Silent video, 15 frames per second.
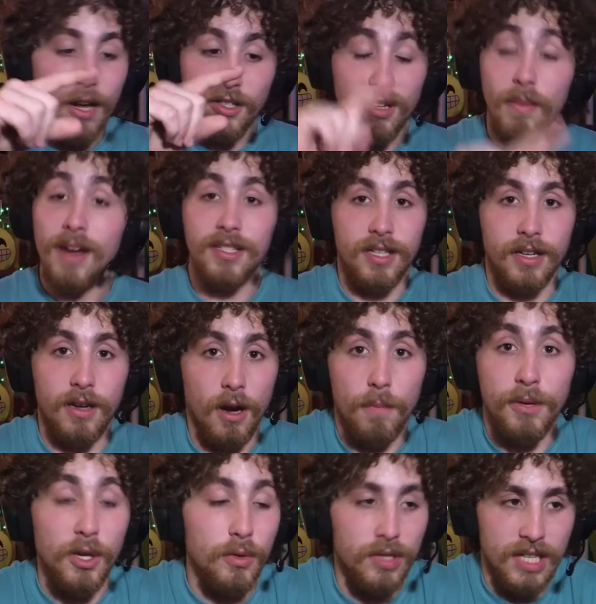domestic
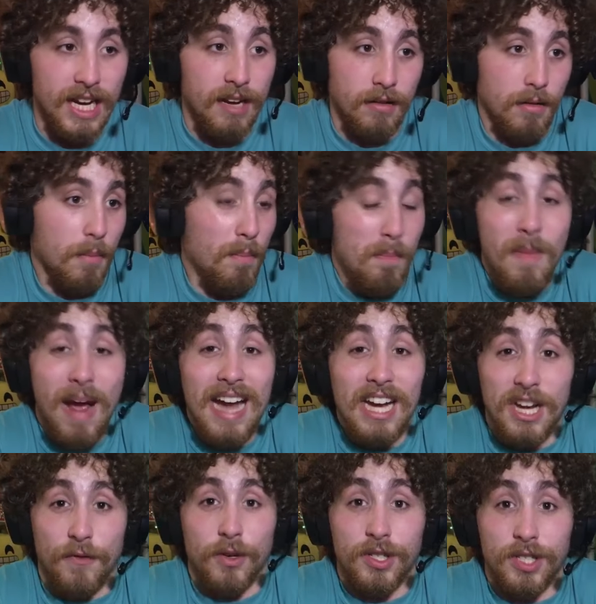abuse in
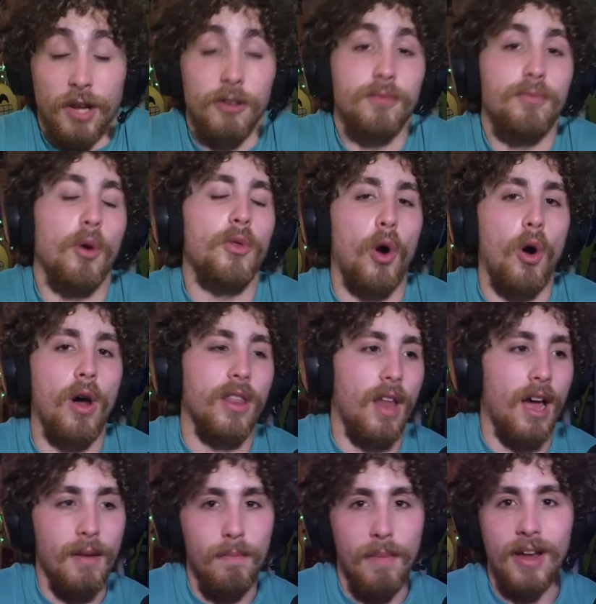many different scales, both
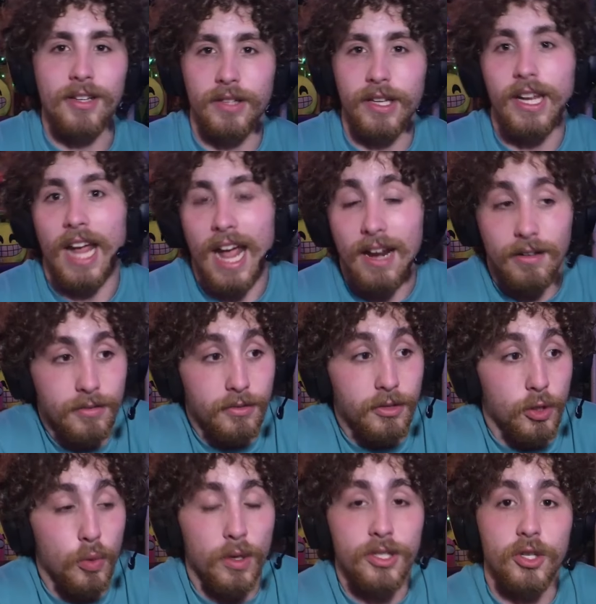online, mentally, and
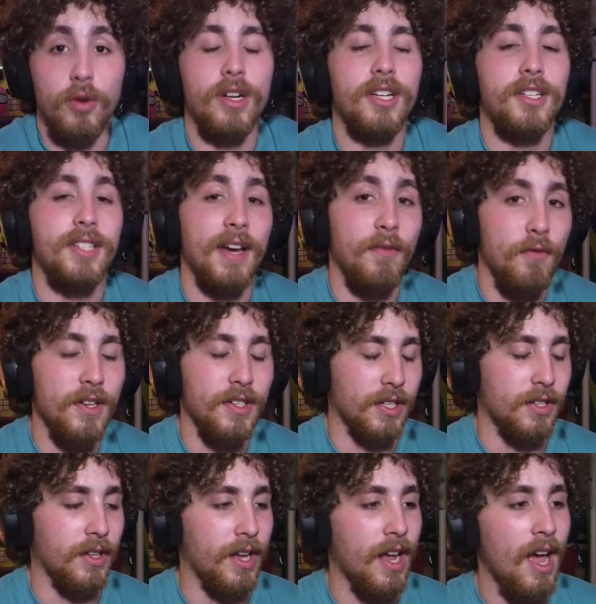to a certain extent
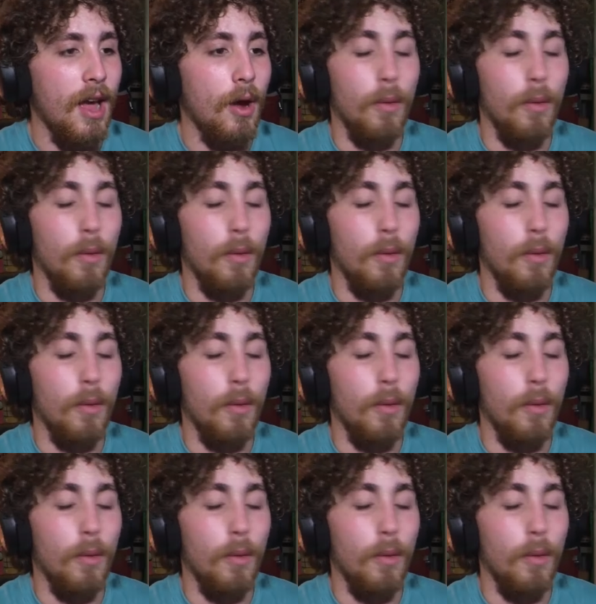physically.